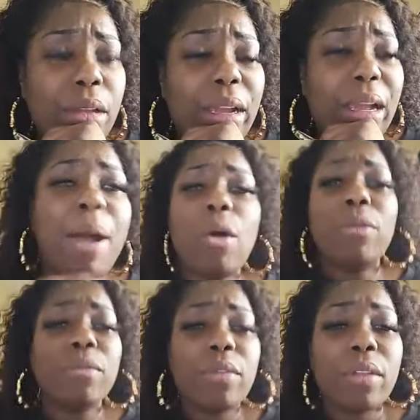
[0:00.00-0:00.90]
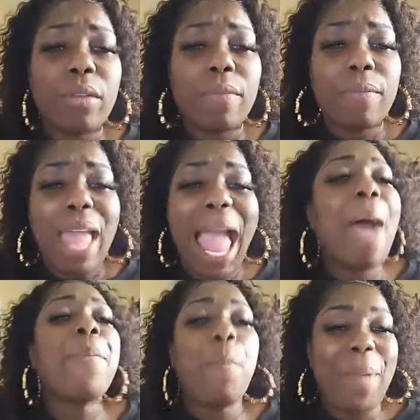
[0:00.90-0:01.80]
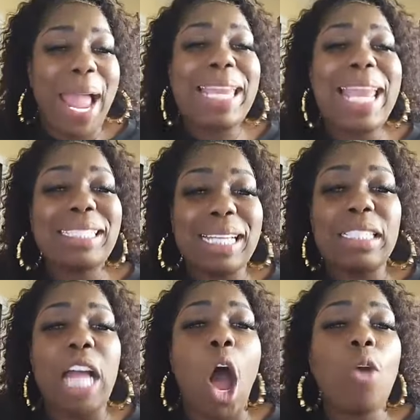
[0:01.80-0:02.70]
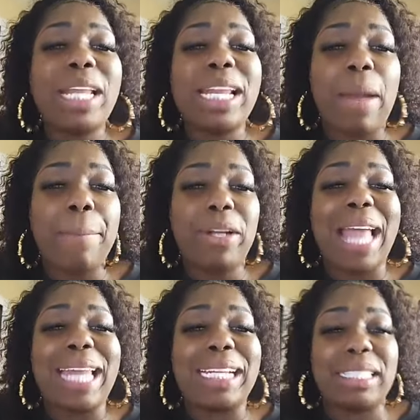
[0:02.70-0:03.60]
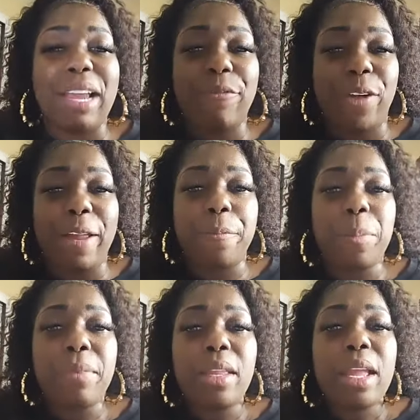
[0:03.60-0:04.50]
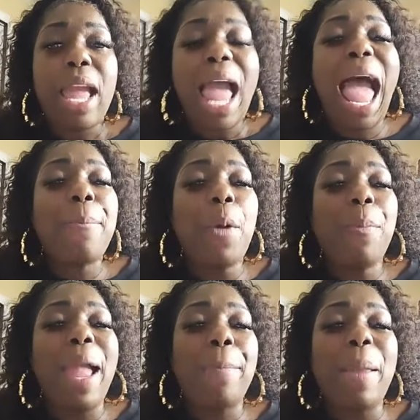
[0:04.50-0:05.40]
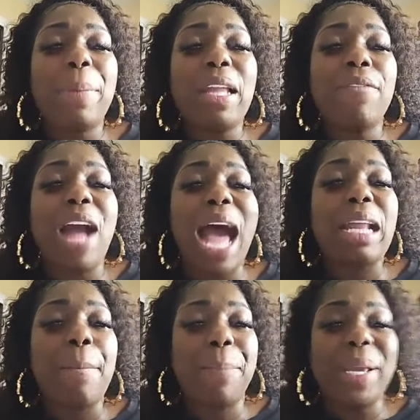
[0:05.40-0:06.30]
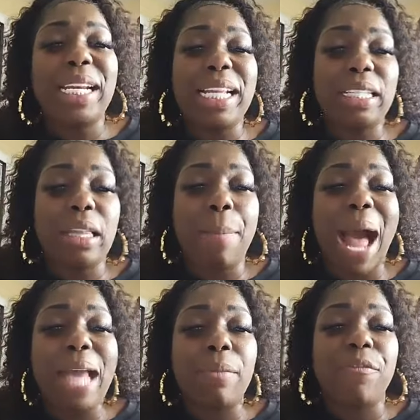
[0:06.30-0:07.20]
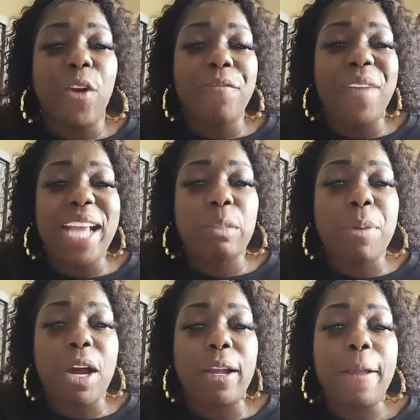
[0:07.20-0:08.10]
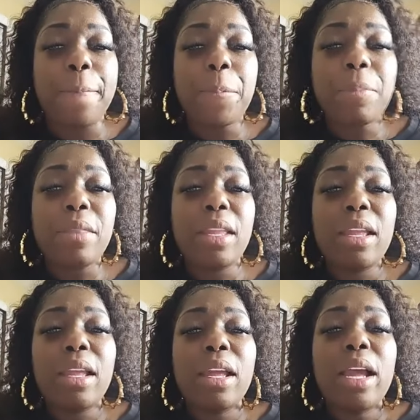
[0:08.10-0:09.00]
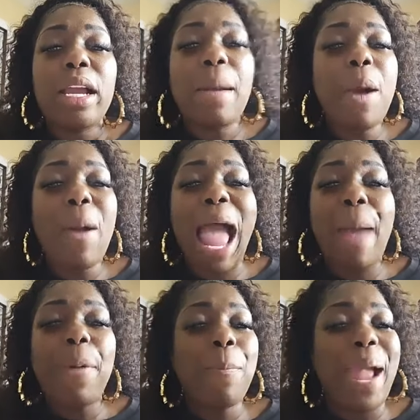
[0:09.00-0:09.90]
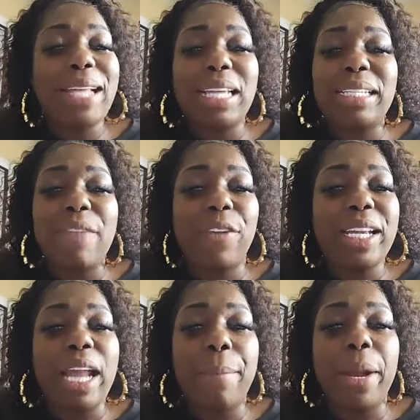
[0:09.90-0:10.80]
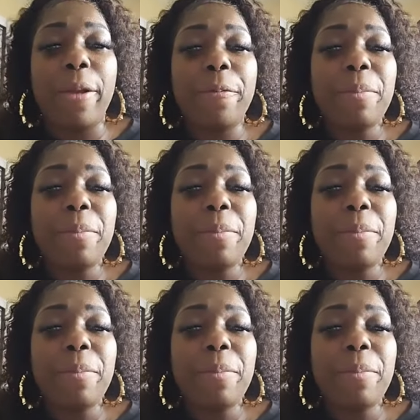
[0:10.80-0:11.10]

Come on. Apple Pay, yes, it's the only number that is different. Apple Pay, people of God, I'm pinning it to the bottom for Facebook. Come on, Apple Pay is a different number.